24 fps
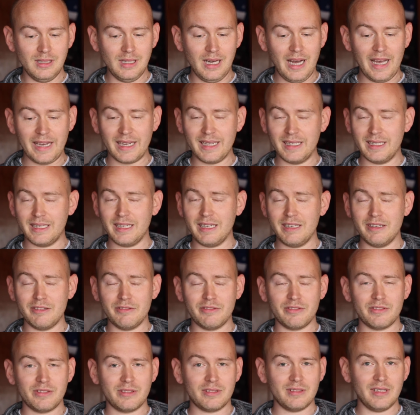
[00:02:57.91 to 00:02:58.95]
I can
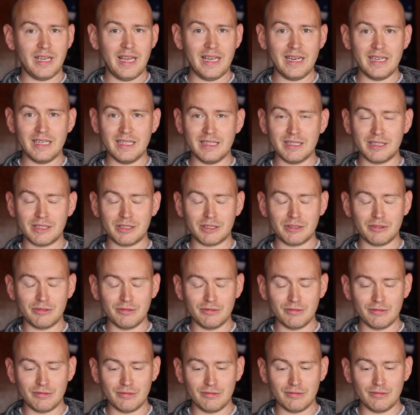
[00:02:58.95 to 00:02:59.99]
give, and is
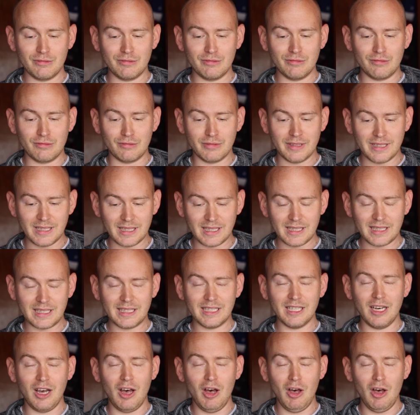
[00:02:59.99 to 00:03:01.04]
really